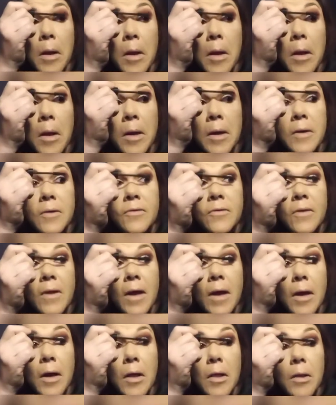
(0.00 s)
And it's
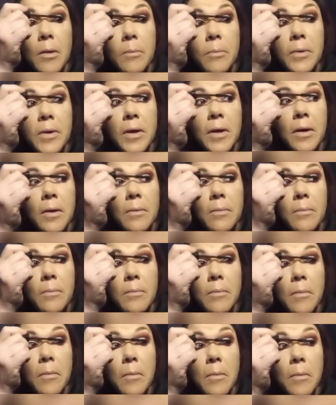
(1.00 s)
not clumping up,
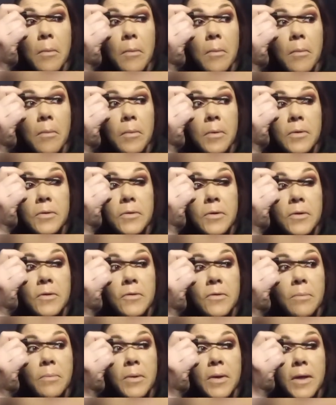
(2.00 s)
which
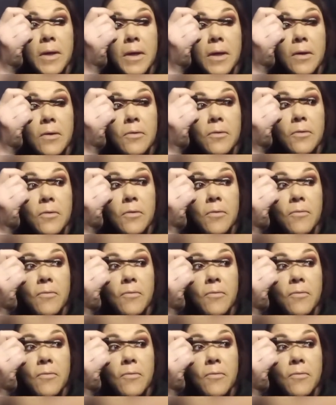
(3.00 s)
is a big issue